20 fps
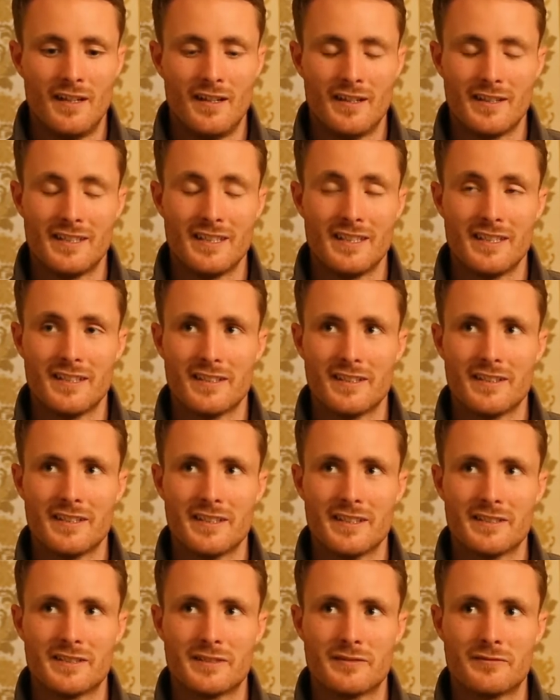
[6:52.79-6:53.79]

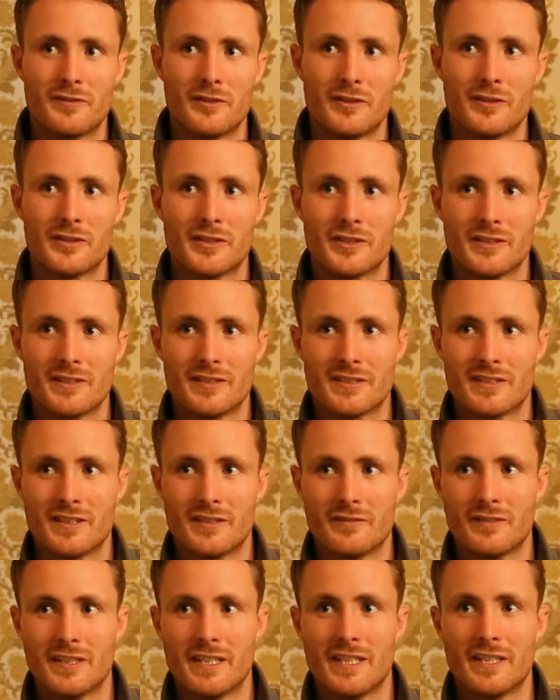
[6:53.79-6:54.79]
idealized versions
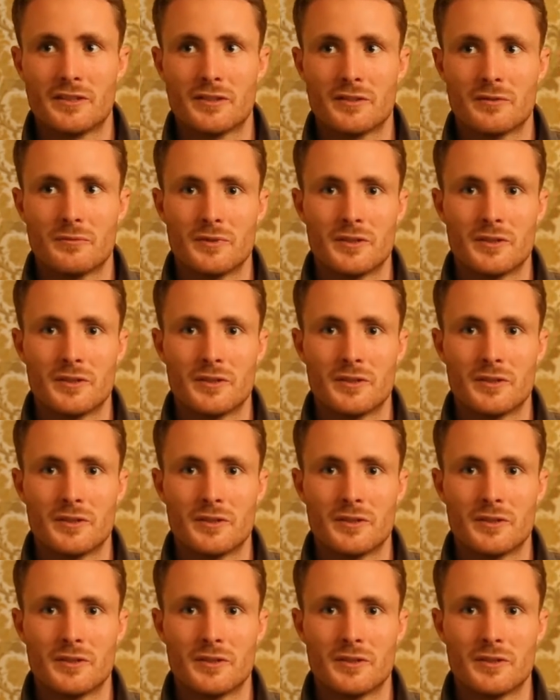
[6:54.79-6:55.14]
of nature,